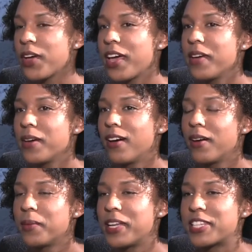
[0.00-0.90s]
Okay,
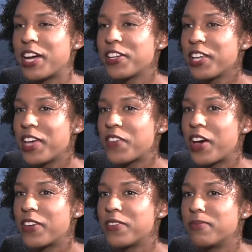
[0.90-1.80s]
my entire life
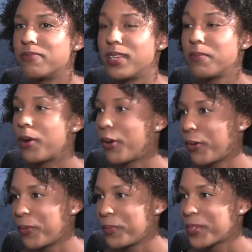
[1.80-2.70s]
I've been
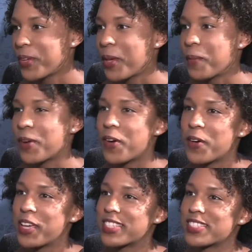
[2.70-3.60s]
permed, but I
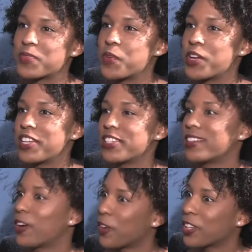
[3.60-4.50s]
always wanted
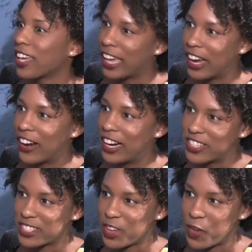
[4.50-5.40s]
curly hair. I
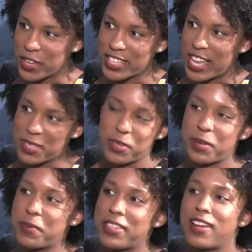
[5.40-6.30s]
just always had
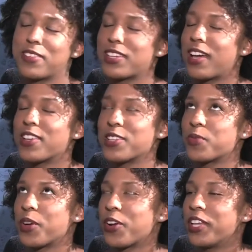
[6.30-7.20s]
something in me that I was like, I
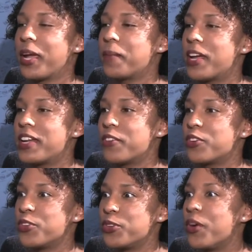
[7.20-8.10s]
just want curly hair, but I never
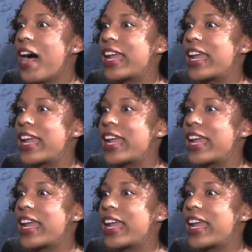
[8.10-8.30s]
knew